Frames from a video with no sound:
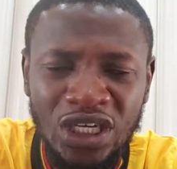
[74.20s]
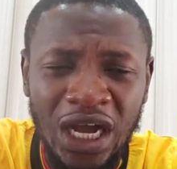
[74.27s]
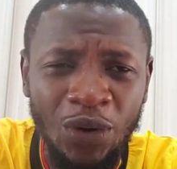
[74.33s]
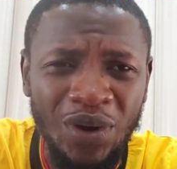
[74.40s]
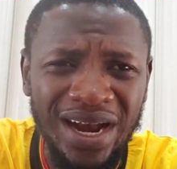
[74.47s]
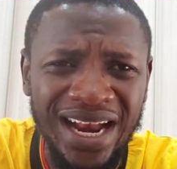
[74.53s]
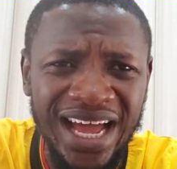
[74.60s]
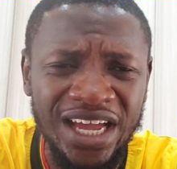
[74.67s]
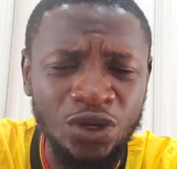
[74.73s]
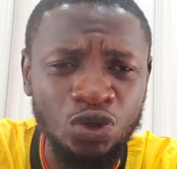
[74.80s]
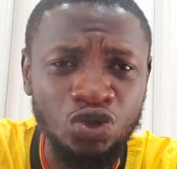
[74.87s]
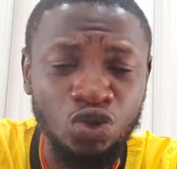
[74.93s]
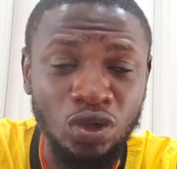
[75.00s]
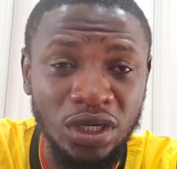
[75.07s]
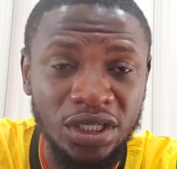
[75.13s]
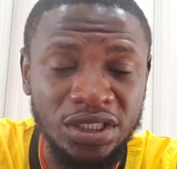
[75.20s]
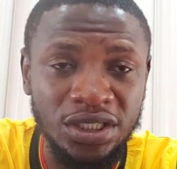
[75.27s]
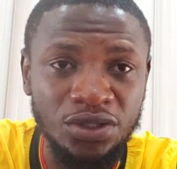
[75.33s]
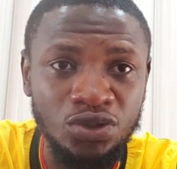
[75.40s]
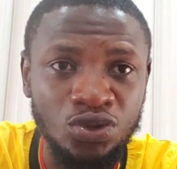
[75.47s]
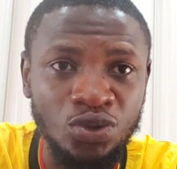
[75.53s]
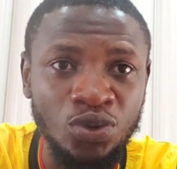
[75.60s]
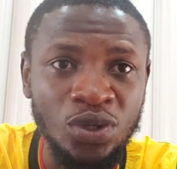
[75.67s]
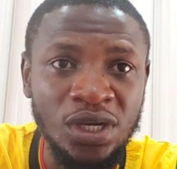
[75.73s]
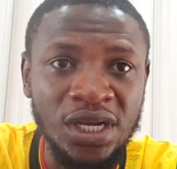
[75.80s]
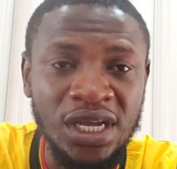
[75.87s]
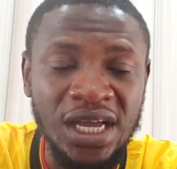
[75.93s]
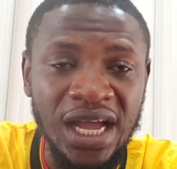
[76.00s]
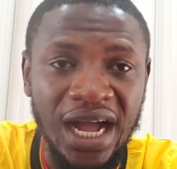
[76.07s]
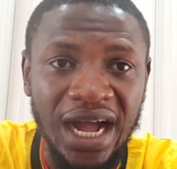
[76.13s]
I will allow you to listen to
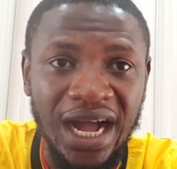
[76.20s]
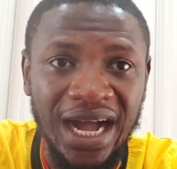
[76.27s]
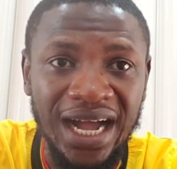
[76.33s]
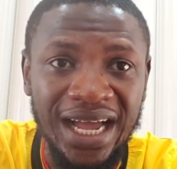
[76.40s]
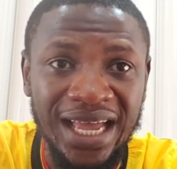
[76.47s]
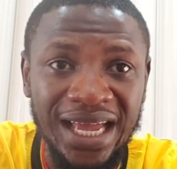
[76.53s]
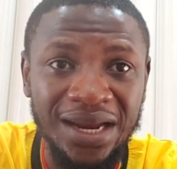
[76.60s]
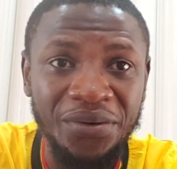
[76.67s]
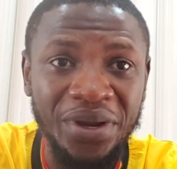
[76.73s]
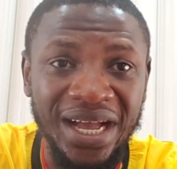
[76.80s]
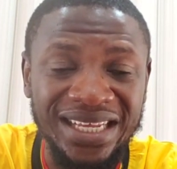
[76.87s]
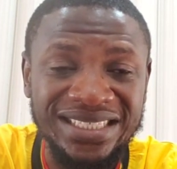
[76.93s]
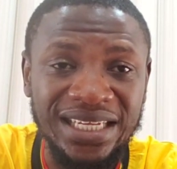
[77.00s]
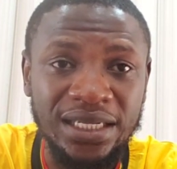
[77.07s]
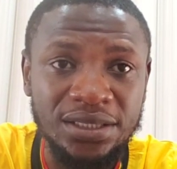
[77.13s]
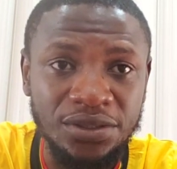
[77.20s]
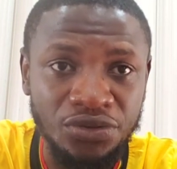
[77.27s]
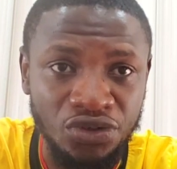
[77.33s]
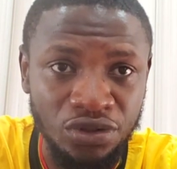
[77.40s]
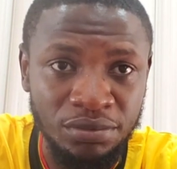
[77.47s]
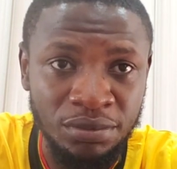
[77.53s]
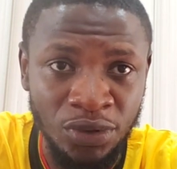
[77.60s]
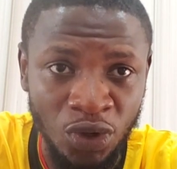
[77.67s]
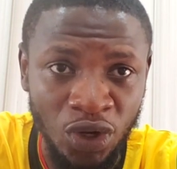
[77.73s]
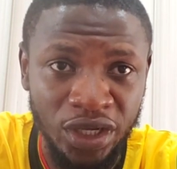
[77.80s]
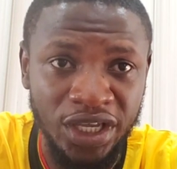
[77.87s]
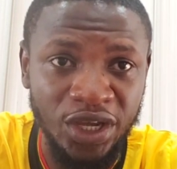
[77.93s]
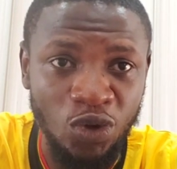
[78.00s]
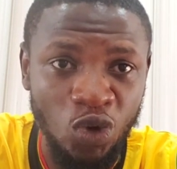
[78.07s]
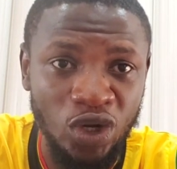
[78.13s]
Harry Asante Twum,
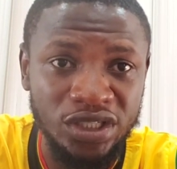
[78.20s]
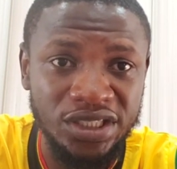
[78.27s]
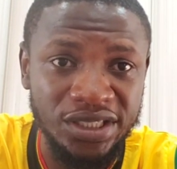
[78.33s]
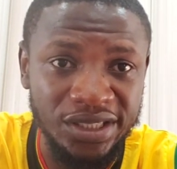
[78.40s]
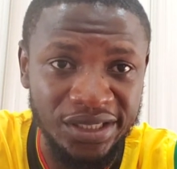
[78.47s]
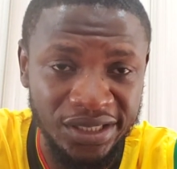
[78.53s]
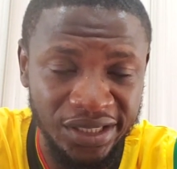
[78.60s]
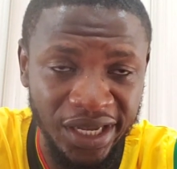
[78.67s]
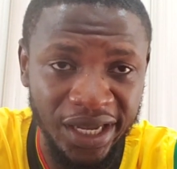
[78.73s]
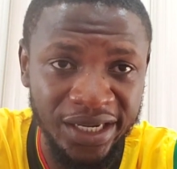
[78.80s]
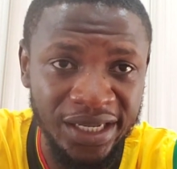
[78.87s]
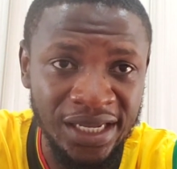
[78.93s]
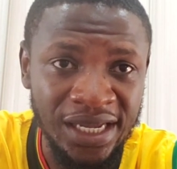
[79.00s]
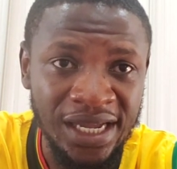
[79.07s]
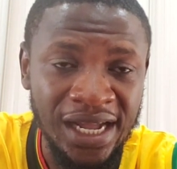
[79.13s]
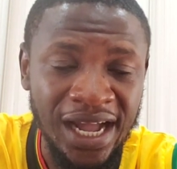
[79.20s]
okay, what he said